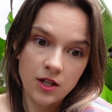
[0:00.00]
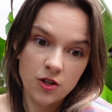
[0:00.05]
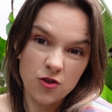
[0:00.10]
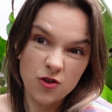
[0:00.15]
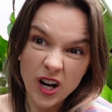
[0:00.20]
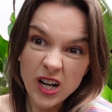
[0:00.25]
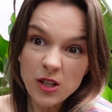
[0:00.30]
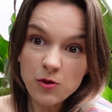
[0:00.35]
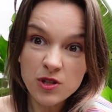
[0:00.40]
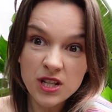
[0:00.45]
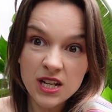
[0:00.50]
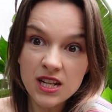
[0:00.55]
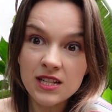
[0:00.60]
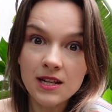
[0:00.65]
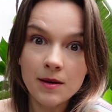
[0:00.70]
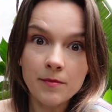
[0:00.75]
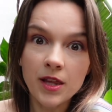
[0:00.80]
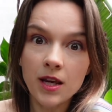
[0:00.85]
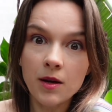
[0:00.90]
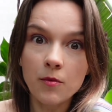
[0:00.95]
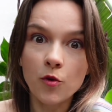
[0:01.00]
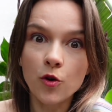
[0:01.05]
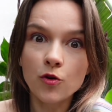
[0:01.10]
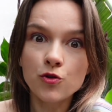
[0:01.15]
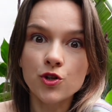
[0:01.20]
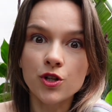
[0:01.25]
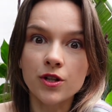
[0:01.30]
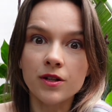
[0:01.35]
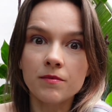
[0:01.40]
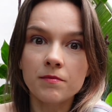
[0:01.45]
try to set something in
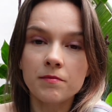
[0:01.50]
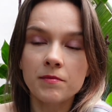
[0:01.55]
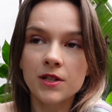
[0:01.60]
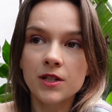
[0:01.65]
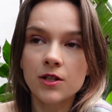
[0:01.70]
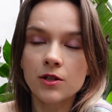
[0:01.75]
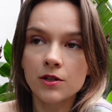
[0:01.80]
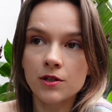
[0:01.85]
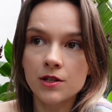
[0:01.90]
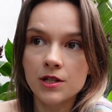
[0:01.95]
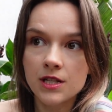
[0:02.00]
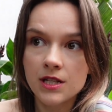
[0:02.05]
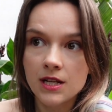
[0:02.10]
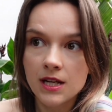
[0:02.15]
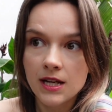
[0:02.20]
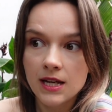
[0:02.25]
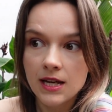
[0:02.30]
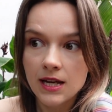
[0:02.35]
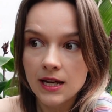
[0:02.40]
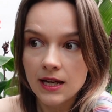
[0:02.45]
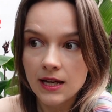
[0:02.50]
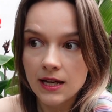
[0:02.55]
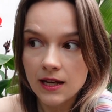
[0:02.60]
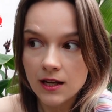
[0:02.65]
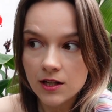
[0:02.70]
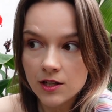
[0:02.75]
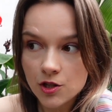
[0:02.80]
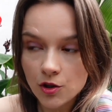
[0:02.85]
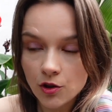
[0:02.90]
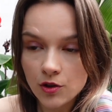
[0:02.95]
motion, because
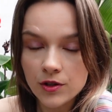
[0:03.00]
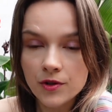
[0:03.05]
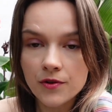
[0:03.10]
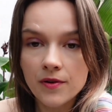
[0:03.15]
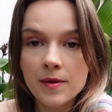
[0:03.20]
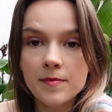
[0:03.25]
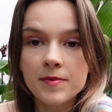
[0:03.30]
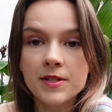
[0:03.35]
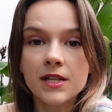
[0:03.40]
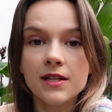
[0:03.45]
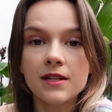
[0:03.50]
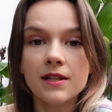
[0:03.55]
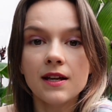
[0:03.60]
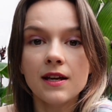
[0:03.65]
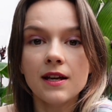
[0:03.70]
solar eclipse